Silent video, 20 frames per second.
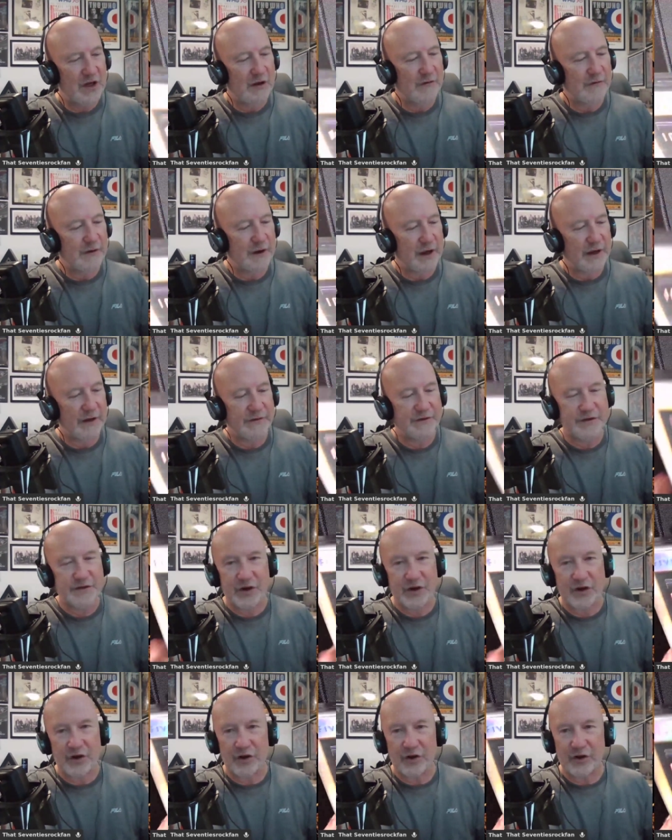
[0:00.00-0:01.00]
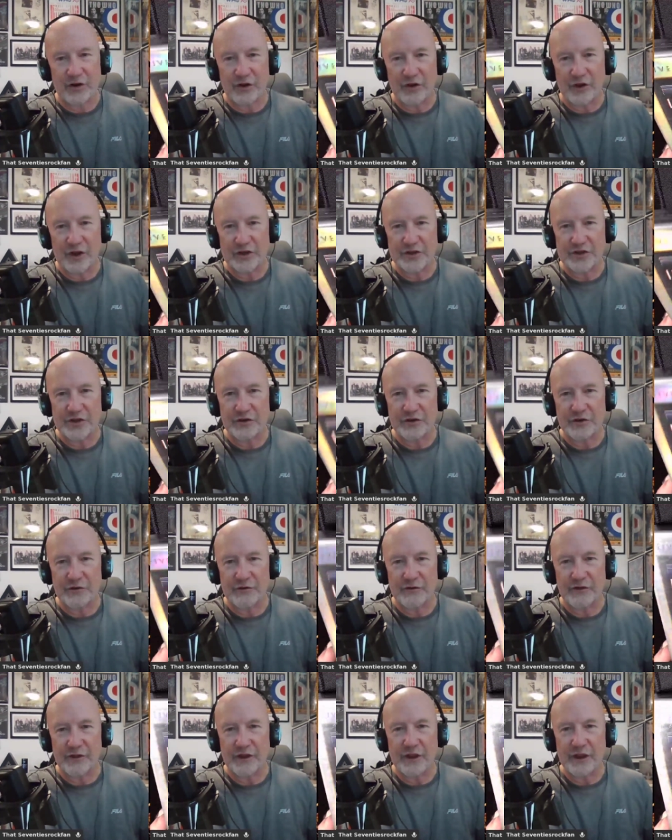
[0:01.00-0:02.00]
five-star collection
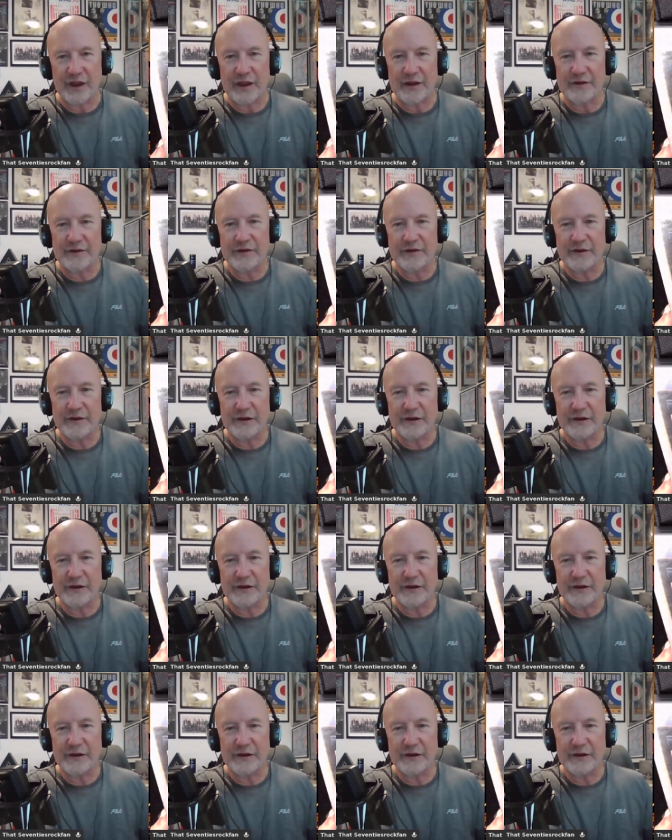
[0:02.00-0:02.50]
of that